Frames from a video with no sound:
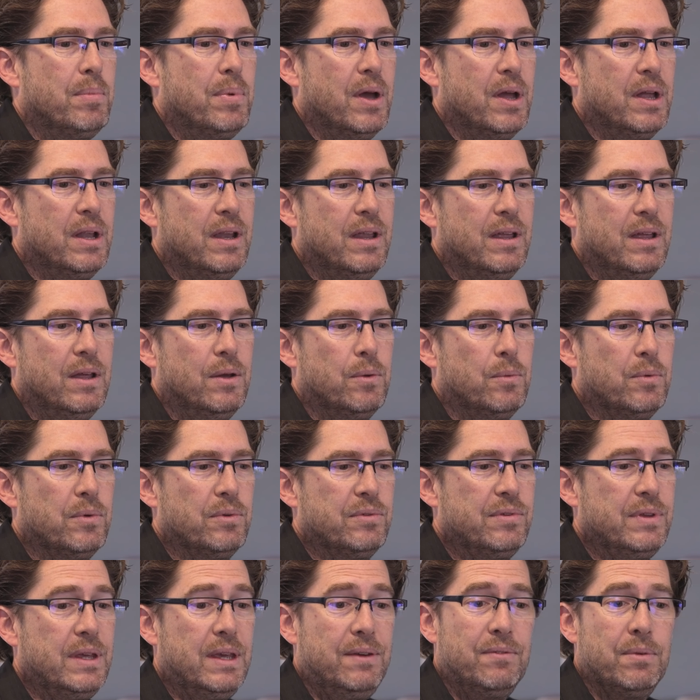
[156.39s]
but it
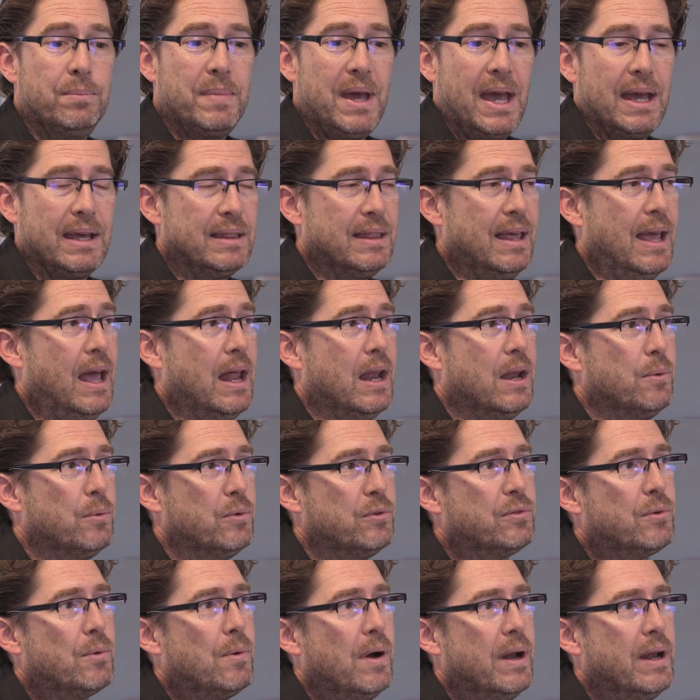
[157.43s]
was, even back then, it
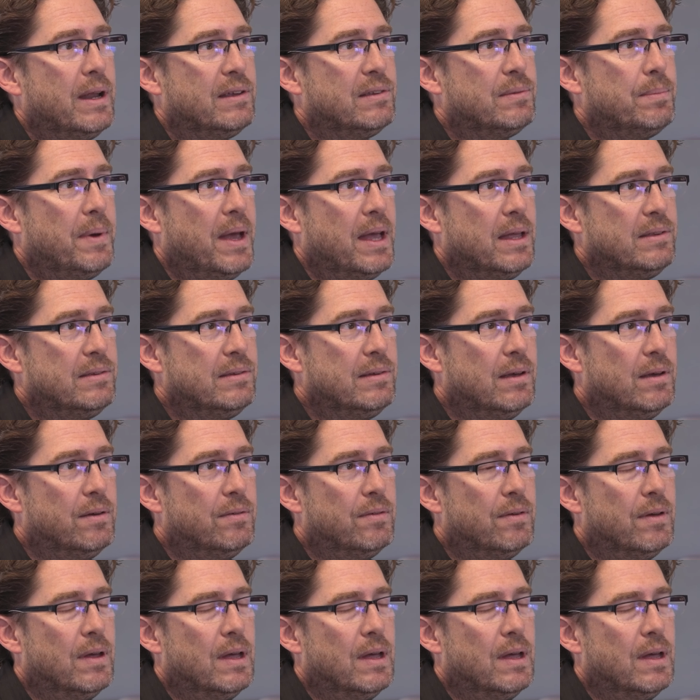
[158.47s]
was quite expensive.